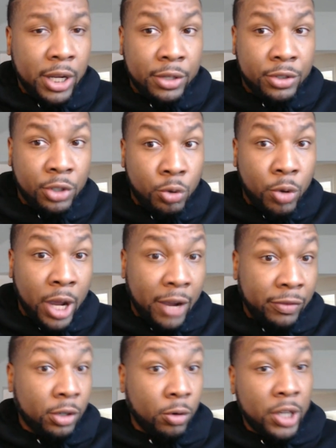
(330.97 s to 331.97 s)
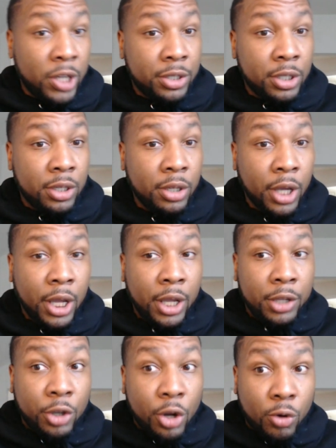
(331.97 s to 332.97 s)
And so you have to question,
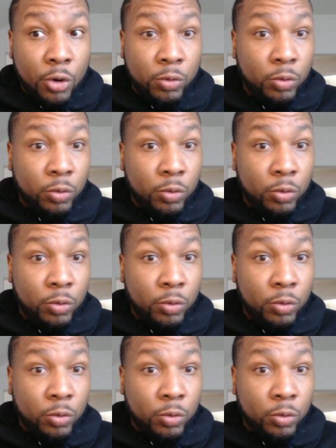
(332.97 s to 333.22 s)
you know,